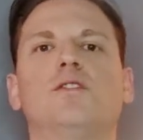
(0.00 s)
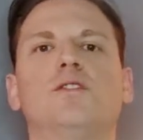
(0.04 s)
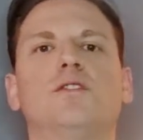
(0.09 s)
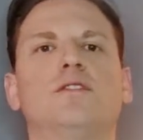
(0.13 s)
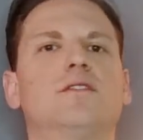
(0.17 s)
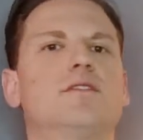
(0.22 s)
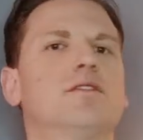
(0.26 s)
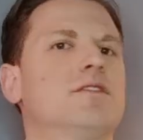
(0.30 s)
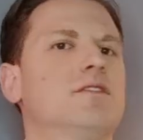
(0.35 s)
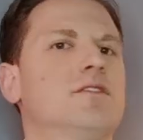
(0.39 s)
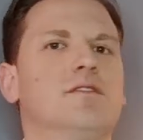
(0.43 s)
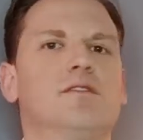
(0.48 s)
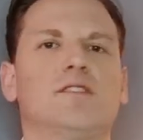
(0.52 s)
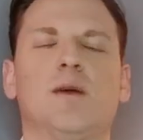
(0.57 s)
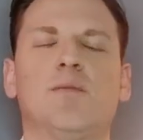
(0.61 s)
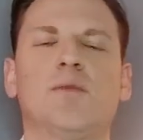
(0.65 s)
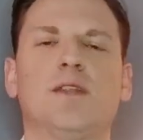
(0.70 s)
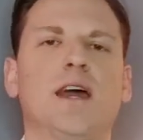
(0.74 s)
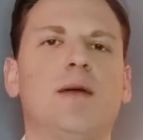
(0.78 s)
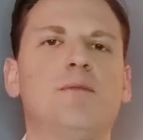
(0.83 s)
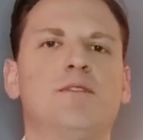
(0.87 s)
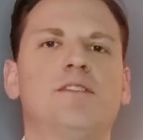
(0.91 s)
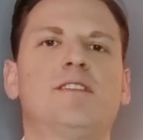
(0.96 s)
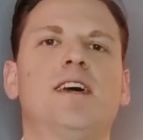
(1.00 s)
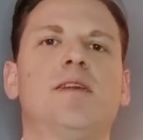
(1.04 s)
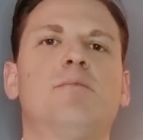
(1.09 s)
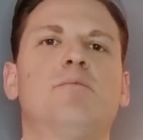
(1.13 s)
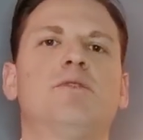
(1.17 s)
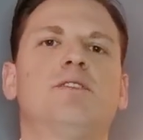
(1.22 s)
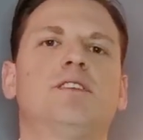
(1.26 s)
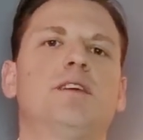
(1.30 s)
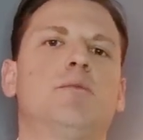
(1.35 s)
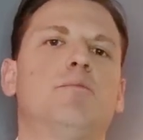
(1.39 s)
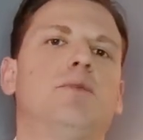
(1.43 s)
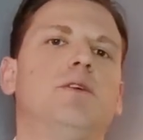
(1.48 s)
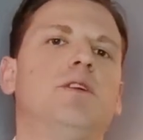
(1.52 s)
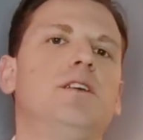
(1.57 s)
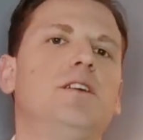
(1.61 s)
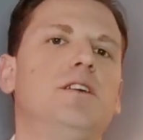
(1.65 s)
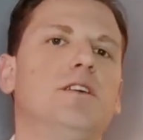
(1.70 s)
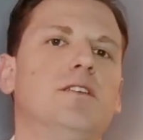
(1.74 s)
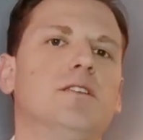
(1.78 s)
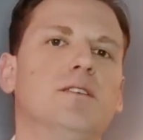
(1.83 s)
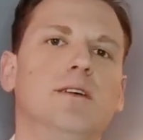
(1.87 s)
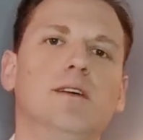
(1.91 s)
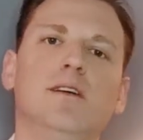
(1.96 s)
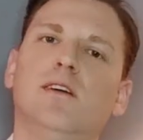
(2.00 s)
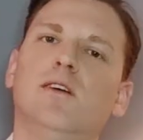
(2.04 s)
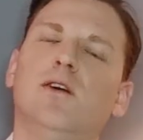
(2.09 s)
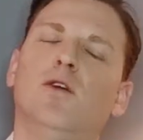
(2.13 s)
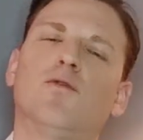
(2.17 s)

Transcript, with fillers: sometimes 10% per year.